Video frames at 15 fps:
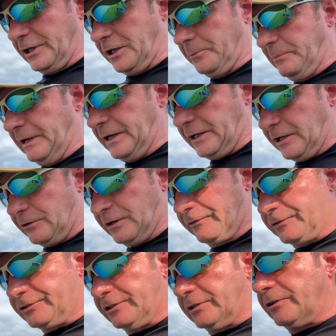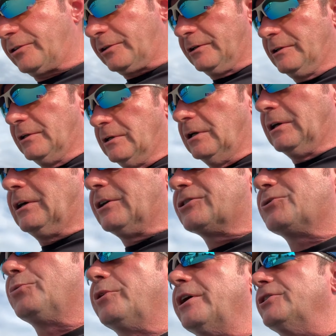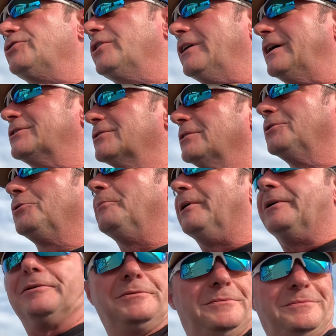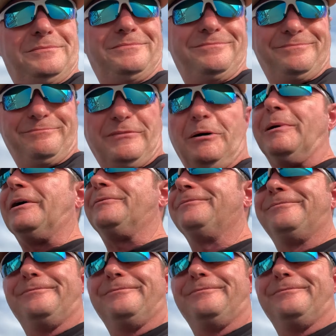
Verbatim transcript: to get back here ever since. So we'll catch you guys in a little bit. Bye-bye.